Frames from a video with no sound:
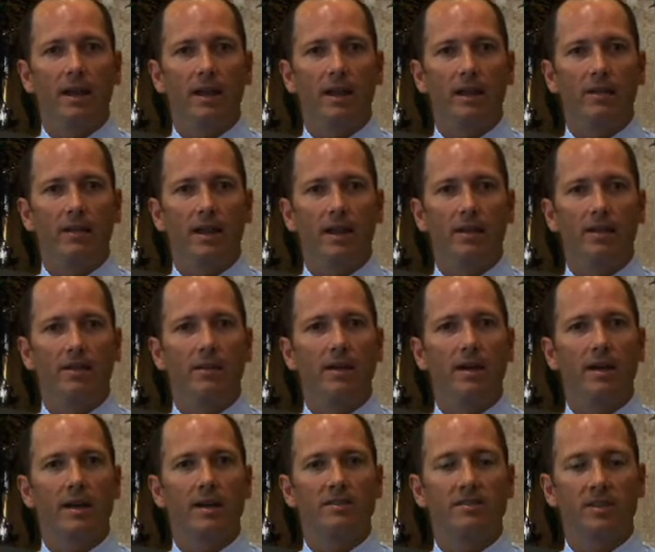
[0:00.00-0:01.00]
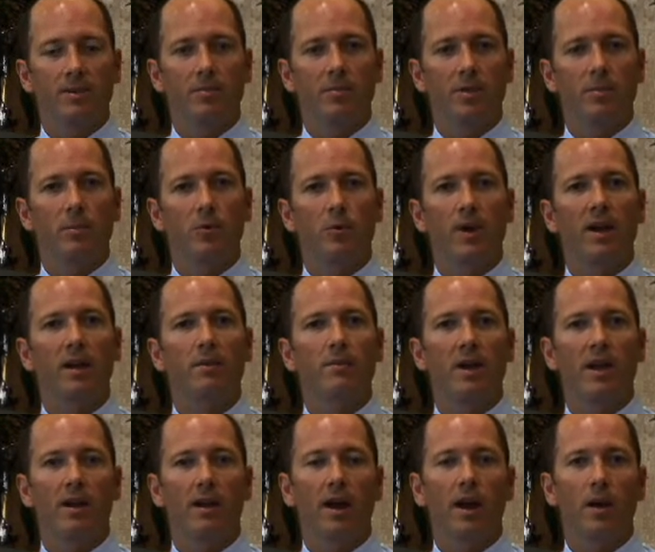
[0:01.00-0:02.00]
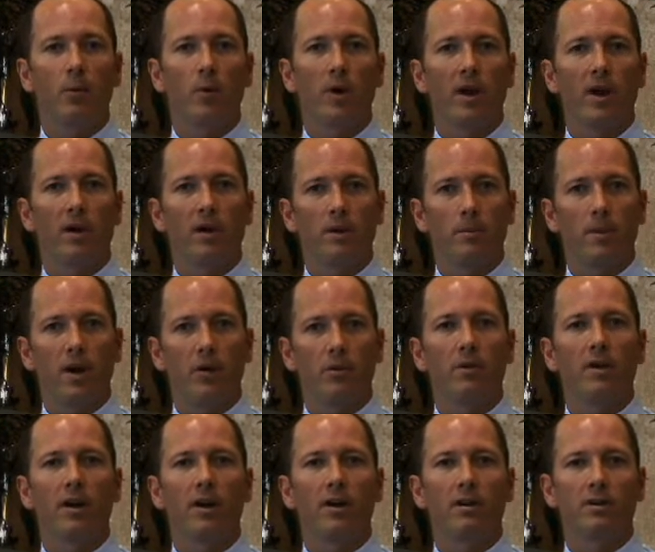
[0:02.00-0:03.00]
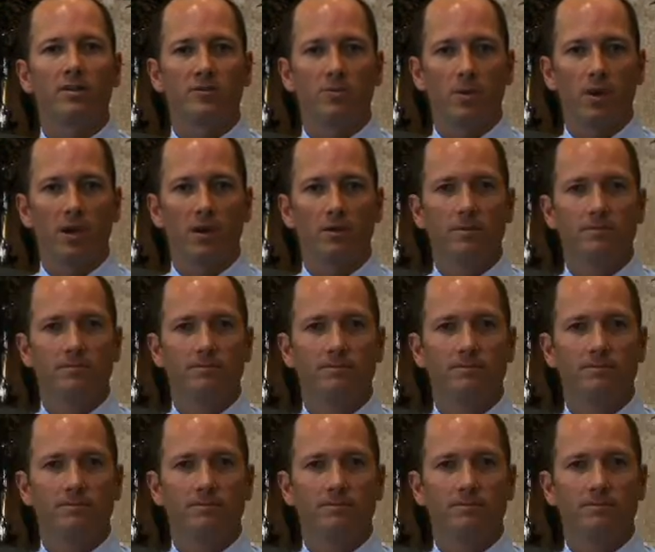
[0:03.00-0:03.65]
and then some people recommend eyewear and a mouth guard as well.